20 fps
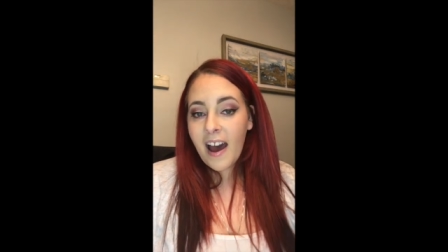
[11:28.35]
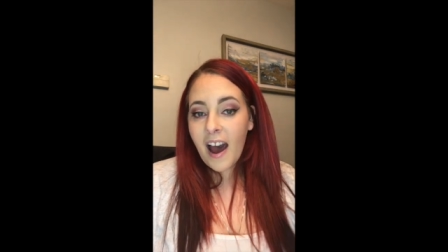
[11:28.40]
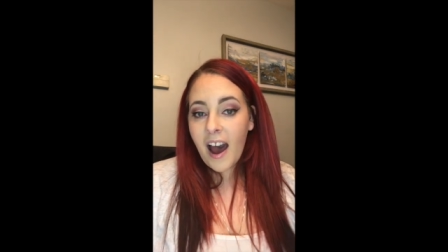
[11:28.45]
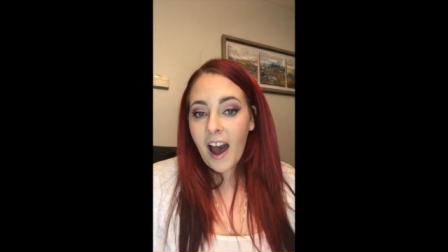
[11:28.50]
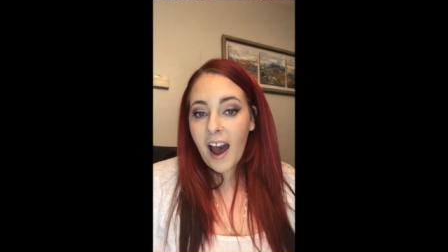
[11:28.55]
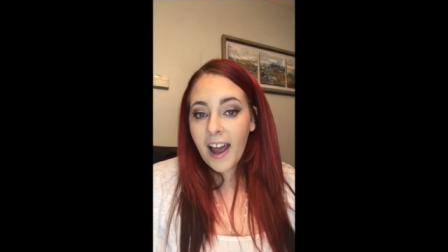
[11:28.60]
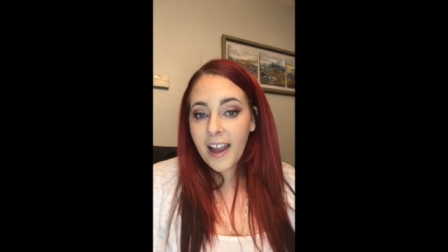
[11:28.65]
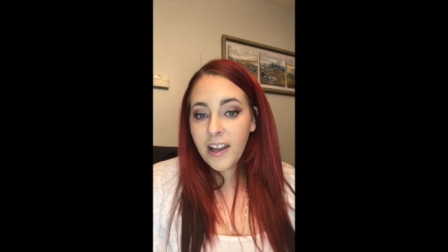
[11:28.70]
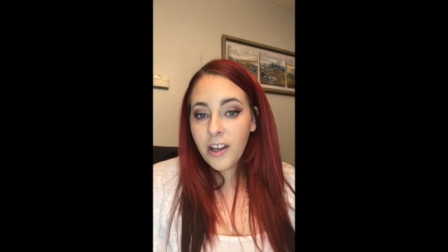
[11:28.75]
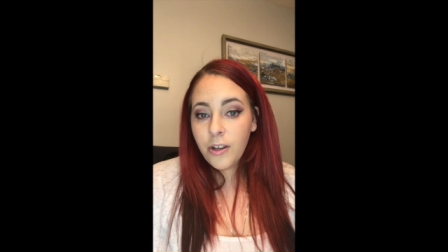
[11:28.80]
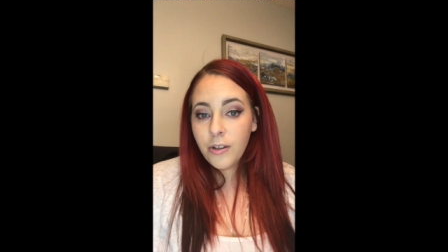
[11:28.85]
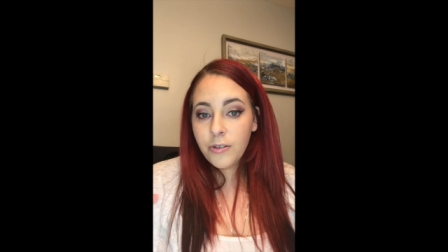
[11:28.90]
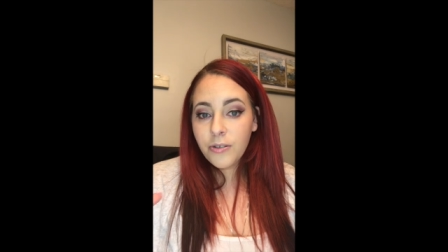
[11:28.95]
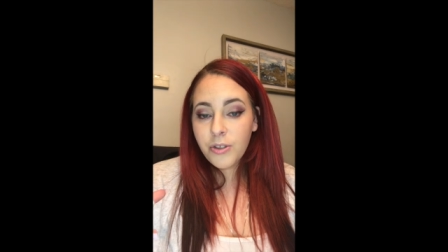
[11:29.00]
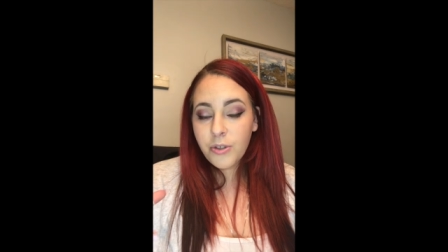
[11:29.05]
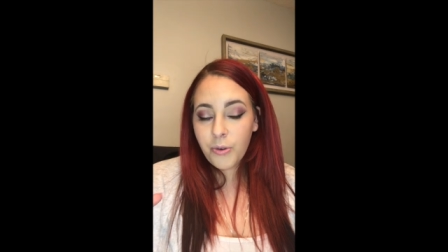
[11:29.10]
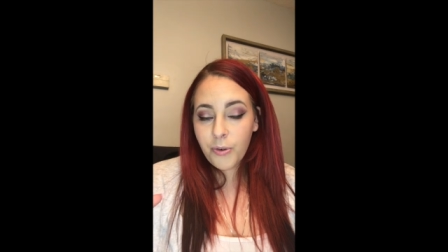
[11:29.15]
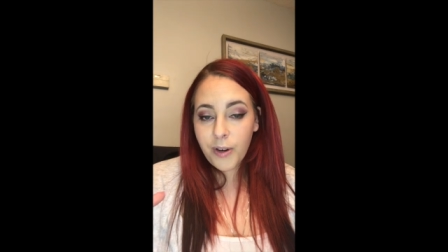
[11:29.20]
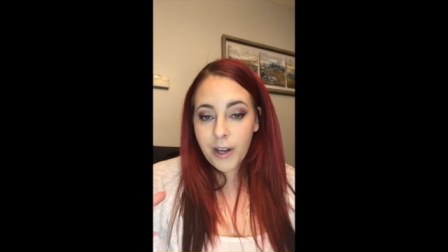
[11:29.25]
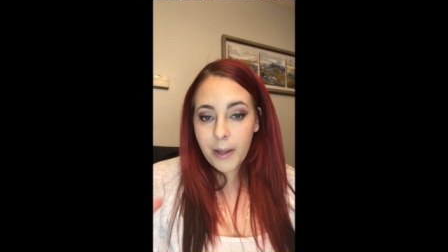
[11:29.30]
I
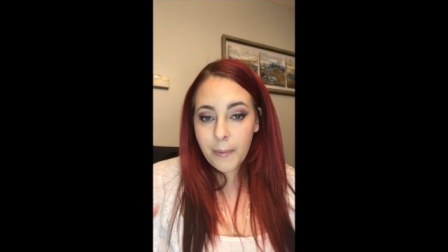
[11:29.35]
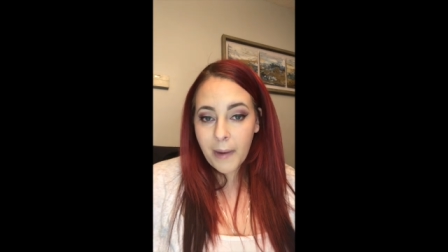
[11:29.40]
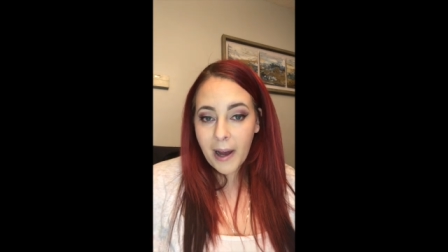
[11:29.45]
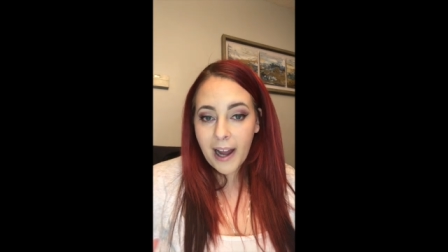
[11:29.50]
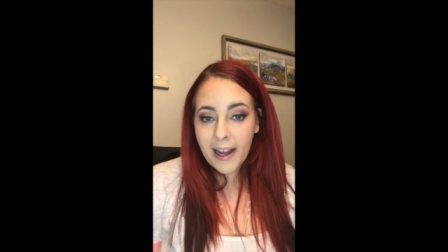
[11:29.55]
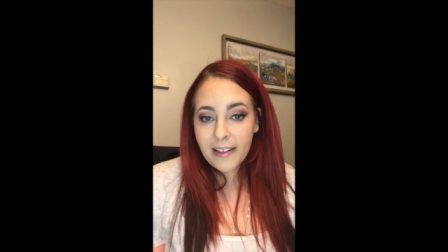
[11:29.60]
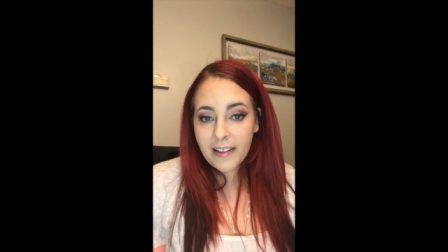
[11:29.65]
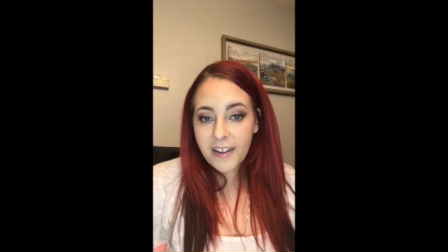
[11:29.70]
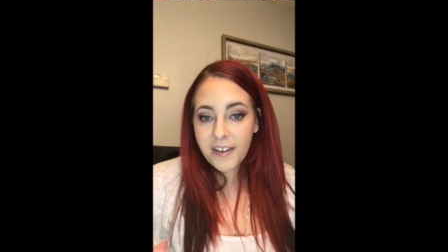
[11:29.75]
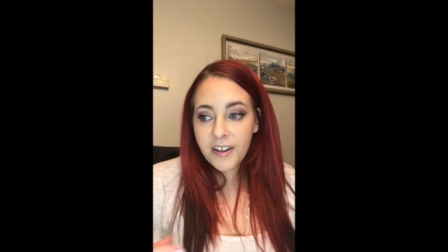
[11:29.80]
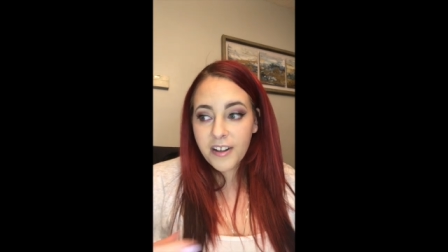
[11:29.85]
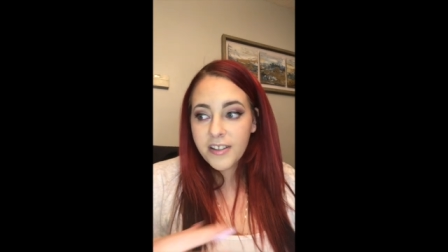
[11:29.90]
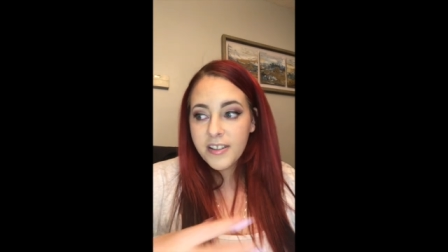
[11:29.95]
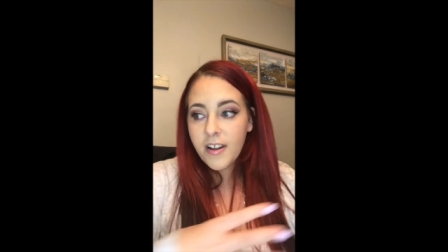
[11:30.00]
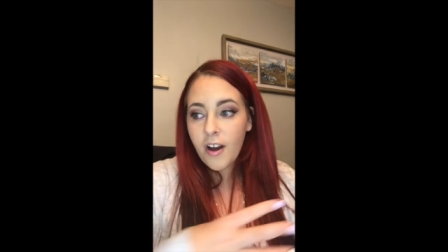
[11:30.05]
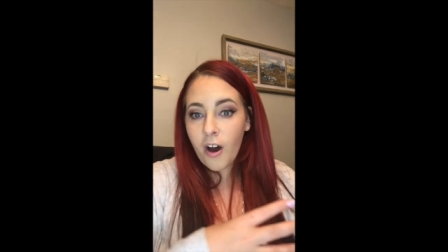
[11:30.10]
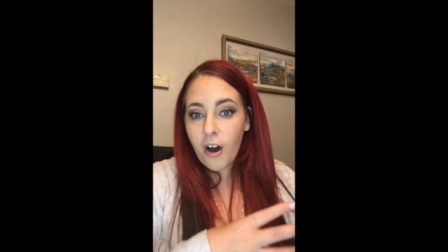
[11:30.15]
use cream highlighters